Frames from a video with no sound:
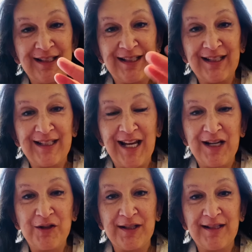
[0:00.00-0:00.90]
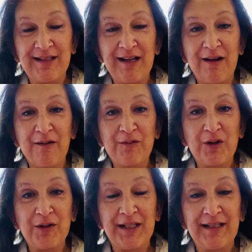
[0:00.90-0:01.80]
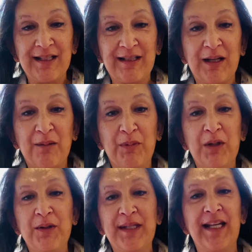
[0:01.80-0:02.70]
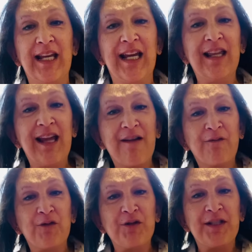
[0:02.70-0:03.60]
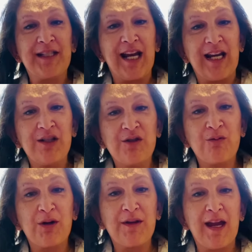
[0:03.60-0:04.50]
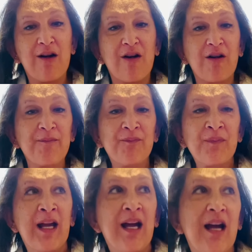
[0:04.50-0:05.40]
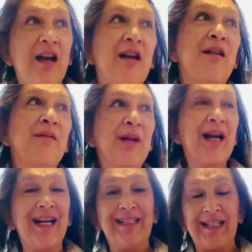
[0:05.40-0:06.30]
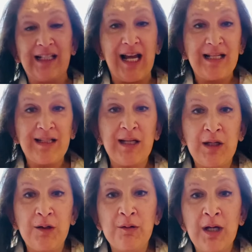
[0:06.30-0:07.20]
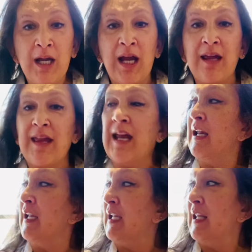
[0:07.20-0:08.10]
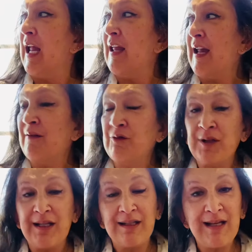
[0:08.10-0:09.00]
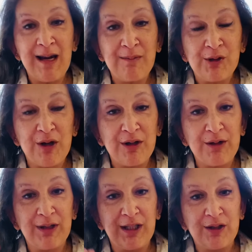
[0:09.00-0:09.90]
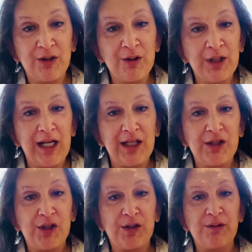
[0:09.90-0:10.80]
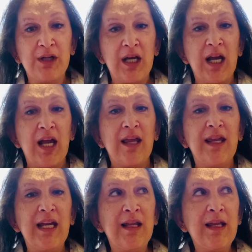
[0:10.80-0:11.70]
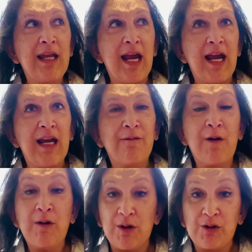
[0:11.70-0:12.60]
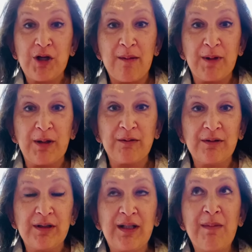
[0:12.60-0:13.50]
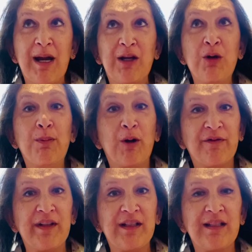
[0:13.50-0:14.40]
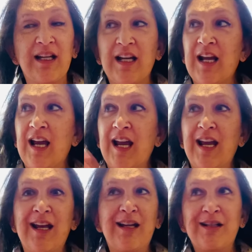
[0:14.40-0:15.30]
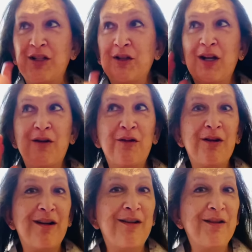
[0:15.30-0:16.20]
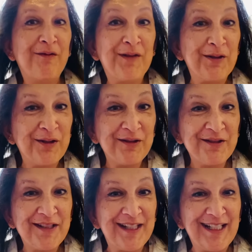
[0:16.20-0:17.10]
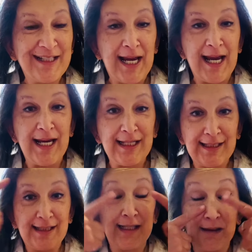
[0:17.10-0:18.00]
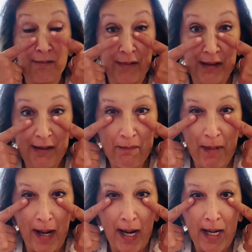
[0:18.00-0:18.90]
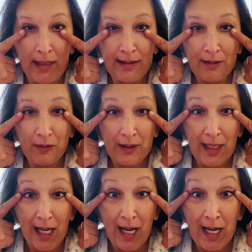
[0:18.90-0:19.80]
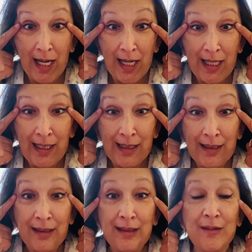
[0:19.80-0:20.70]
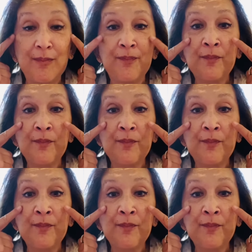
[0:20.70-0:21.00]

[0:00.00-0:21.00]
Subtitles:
stages of narcissistic abuse. And in that first stage where they are idealizing you, after they snapshot you and internalize you, then they Photoshop you to make you perfect. And, all the filters these days to get rid of the bags under the eyes and,